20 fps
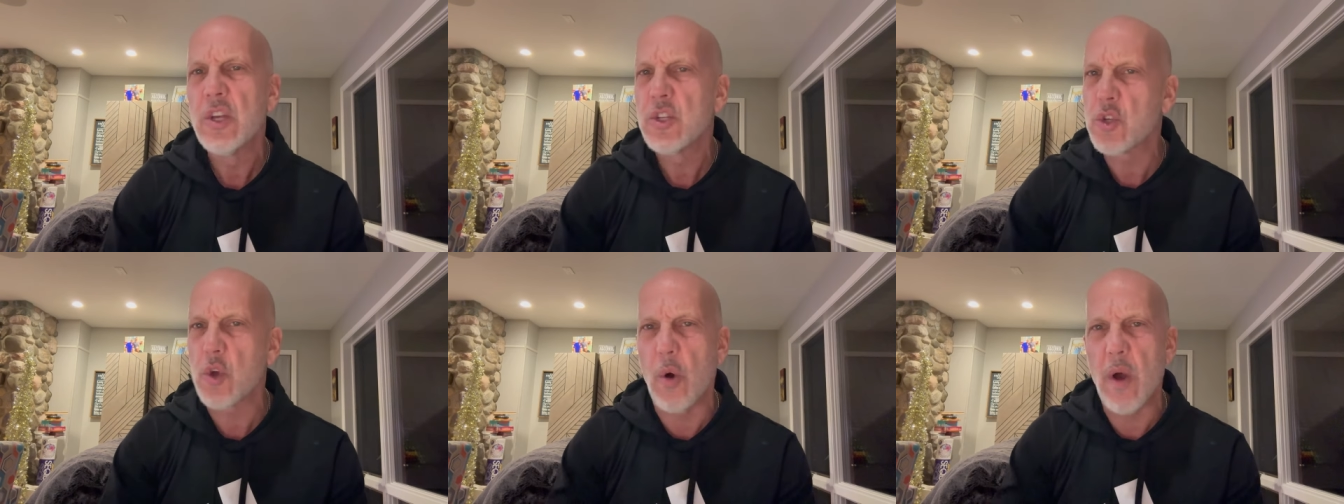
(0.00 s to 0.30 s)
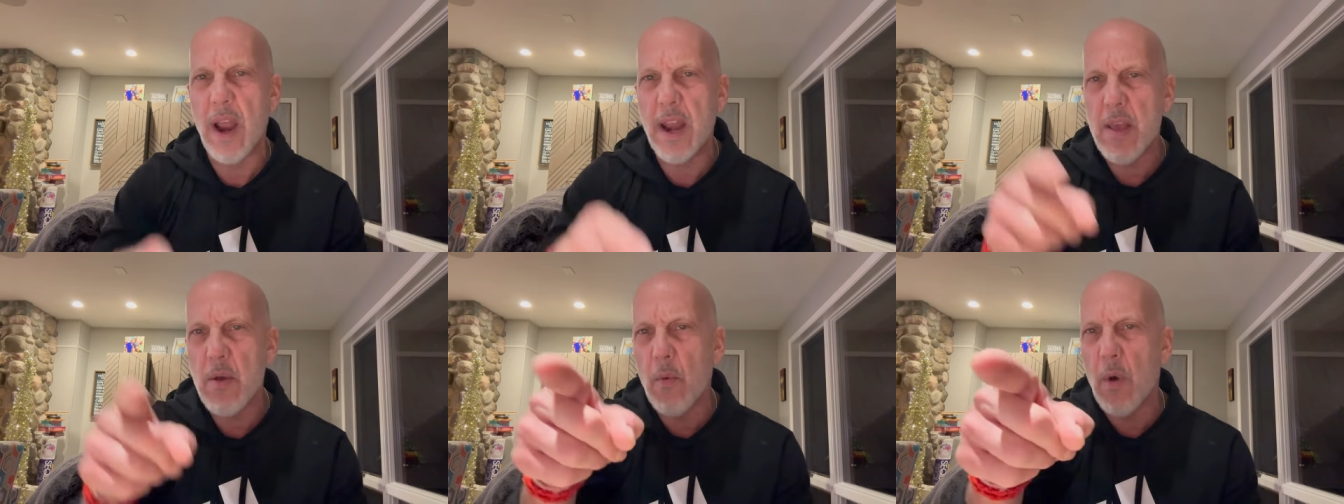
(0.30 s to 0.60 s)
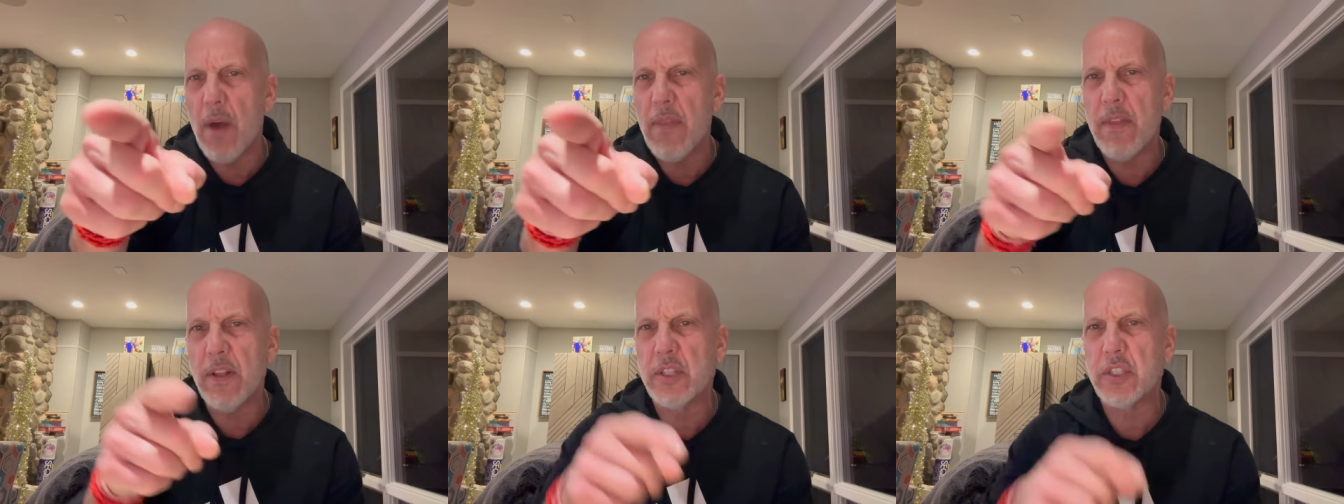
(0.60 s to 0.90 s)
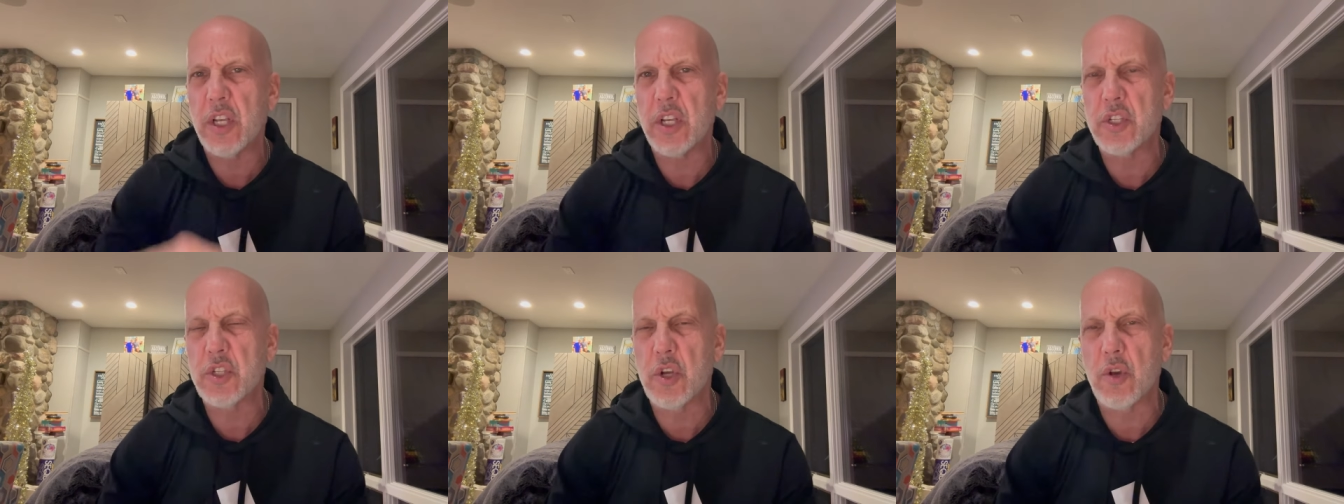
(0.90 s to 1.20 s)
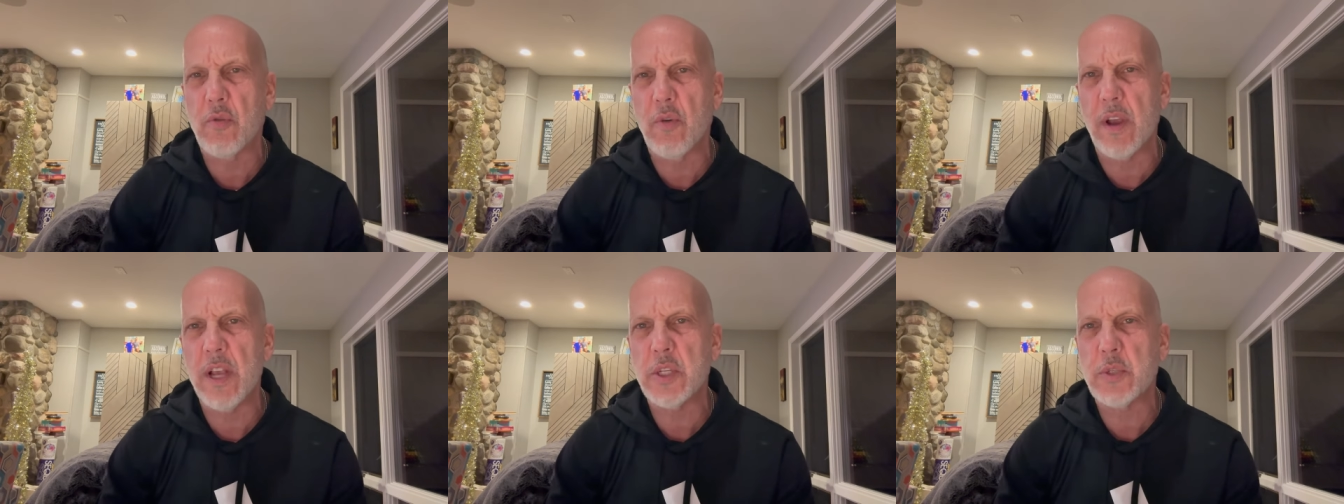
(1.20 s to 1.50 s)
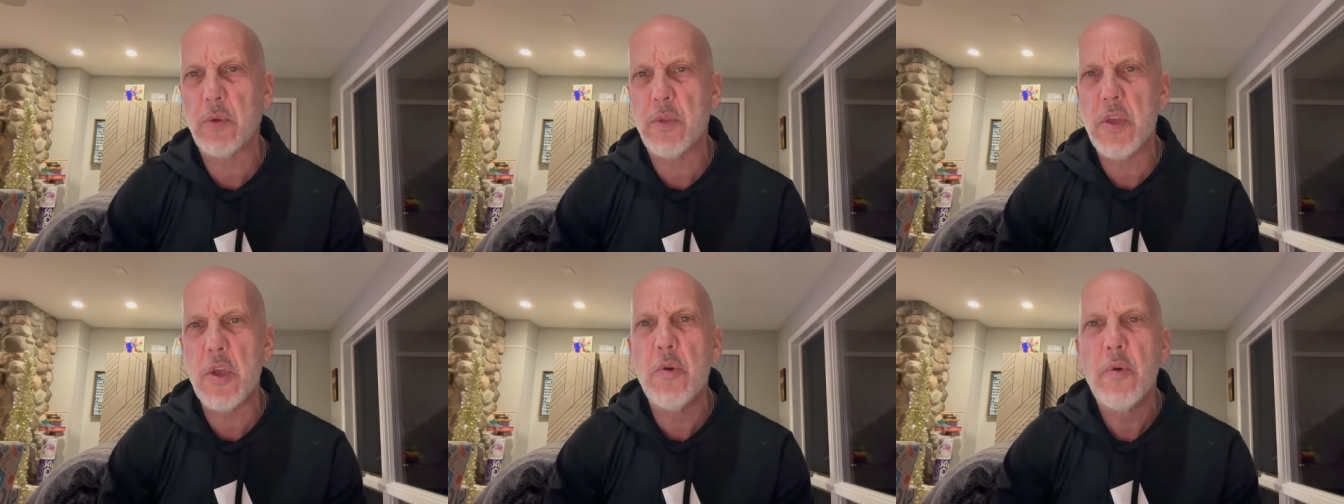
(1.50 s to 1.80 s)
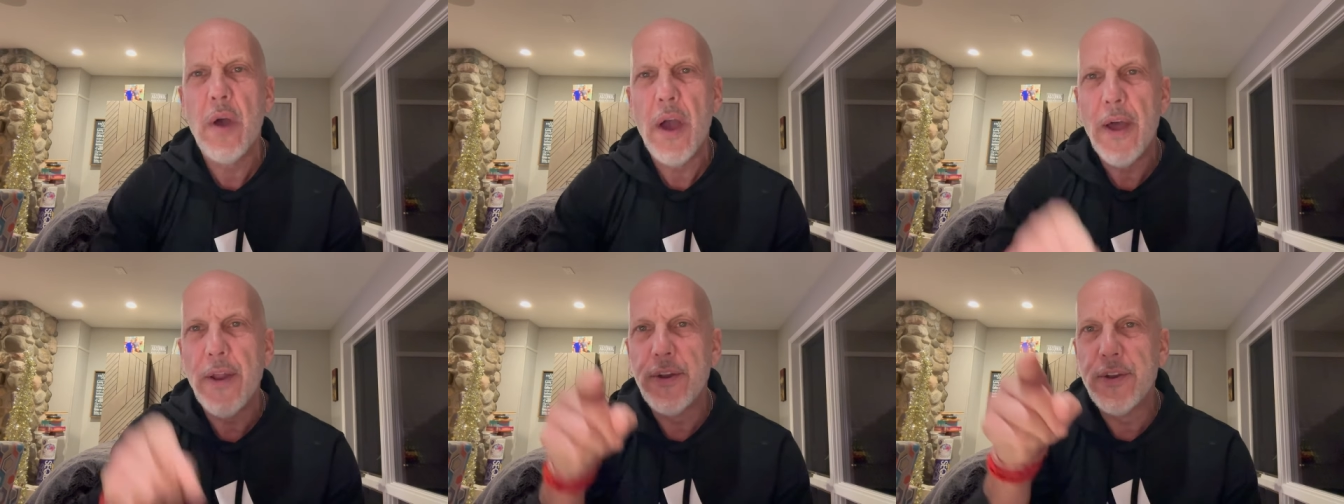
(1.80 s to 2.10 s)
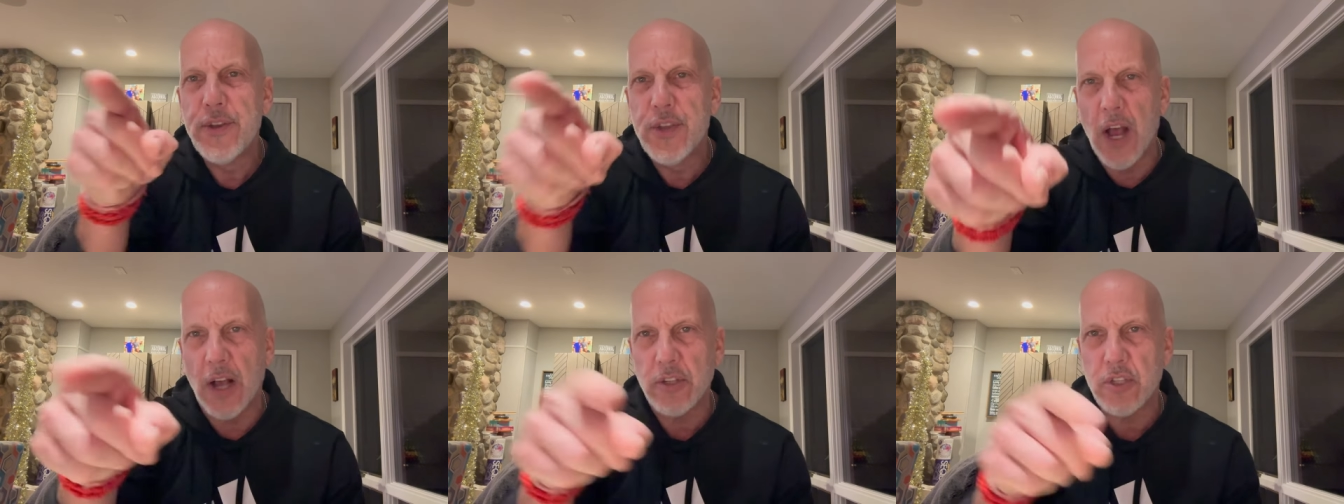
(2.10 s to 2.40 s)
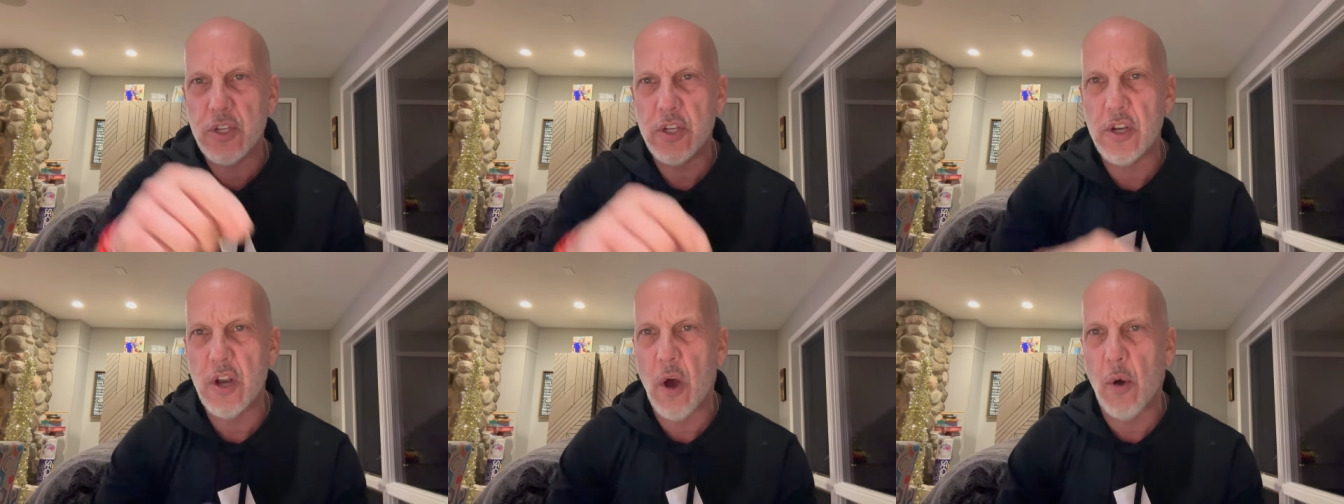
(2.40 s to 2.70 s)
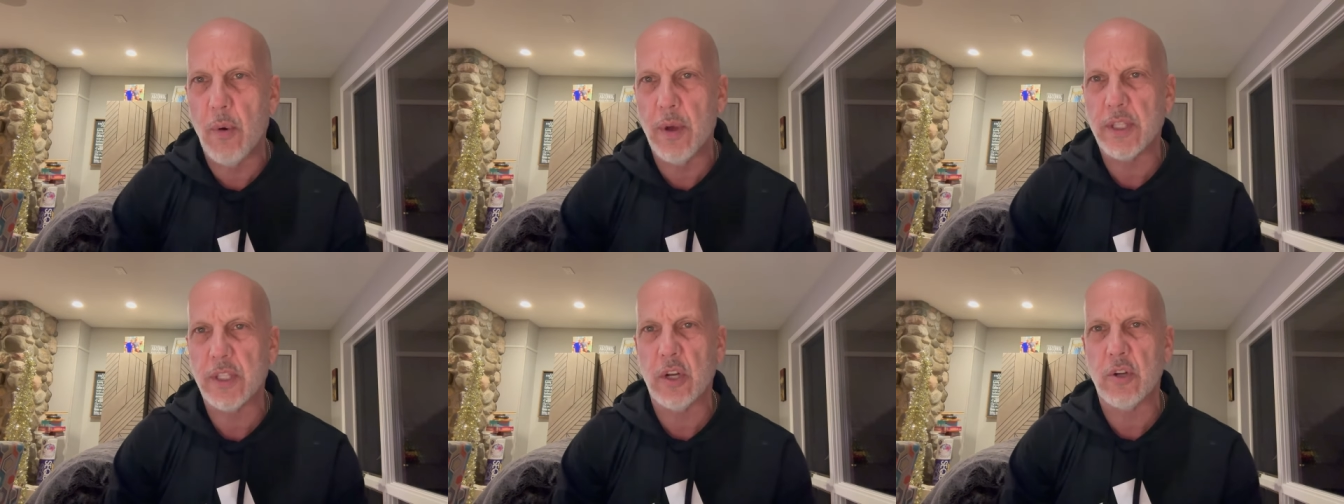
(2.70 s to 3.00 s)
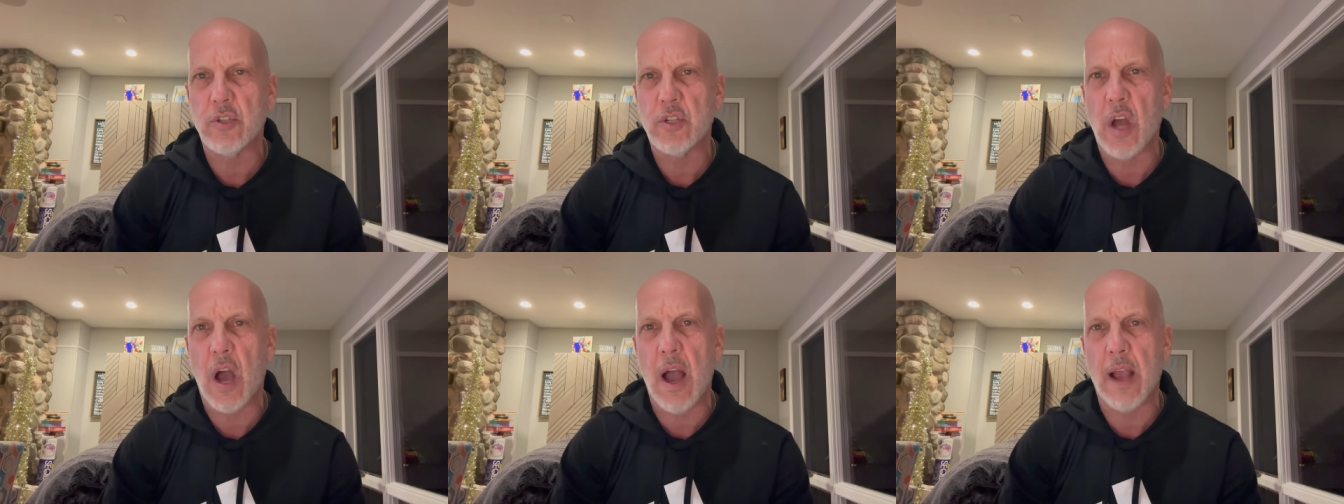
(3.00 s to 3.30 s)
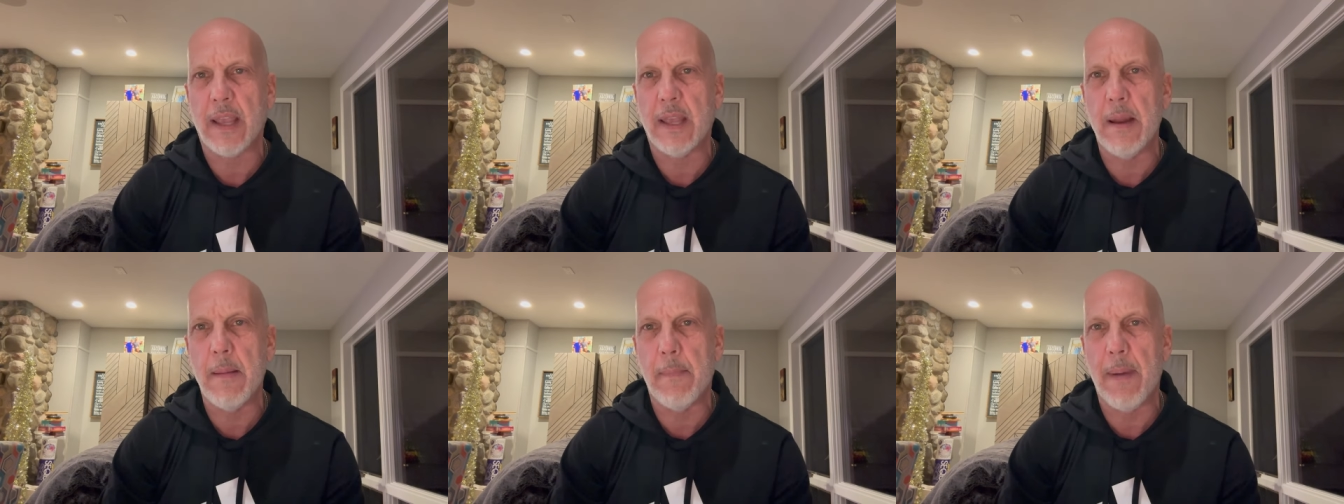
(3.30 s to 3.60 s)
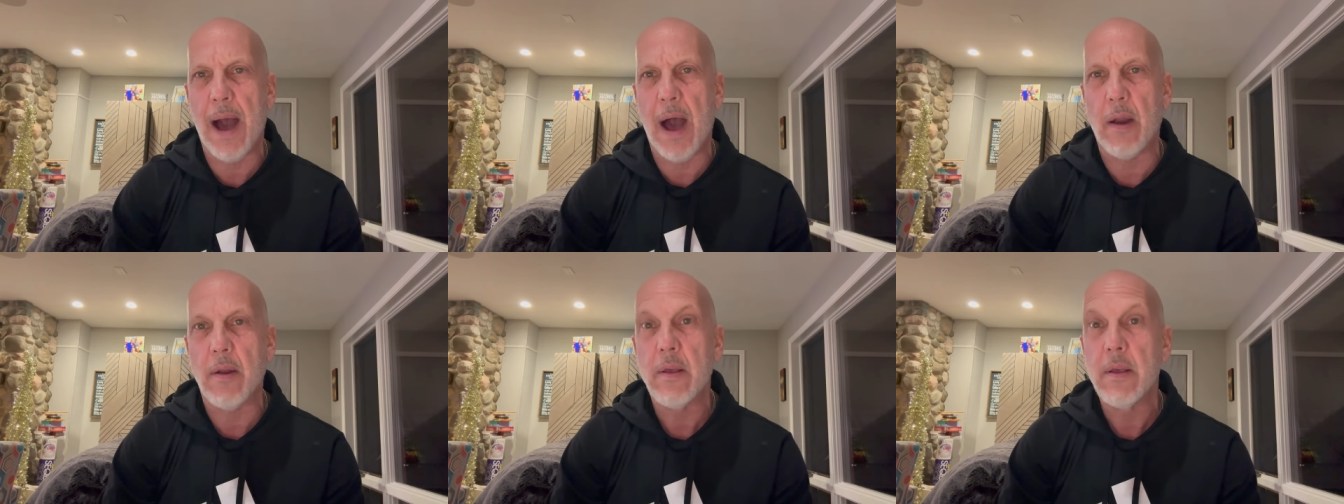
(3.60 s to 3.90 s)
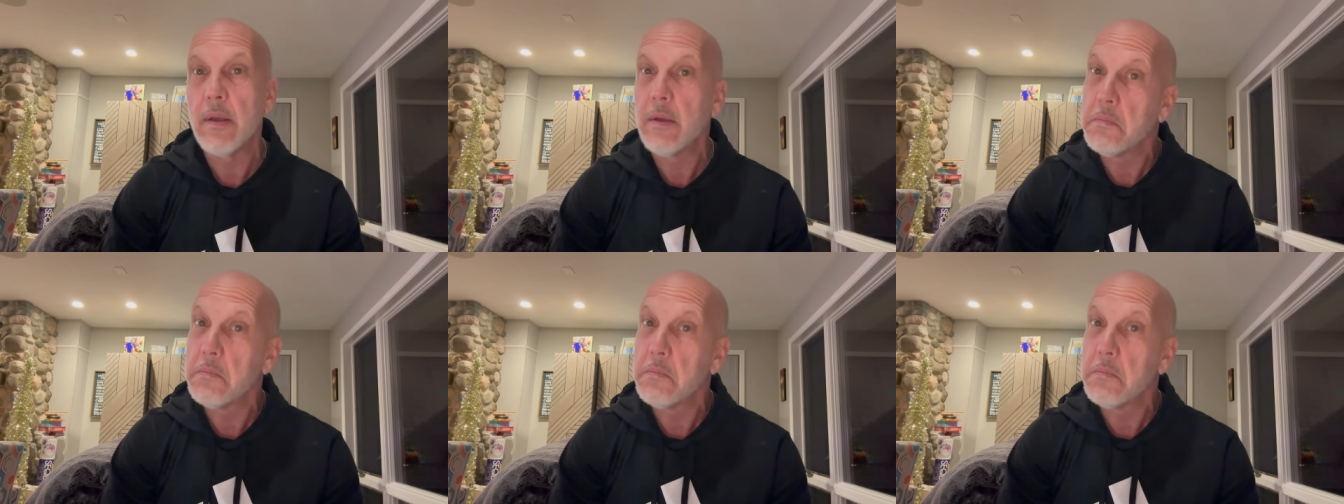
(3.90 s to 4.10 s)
So anyone that disagrees with you doesn't know what they're talking about.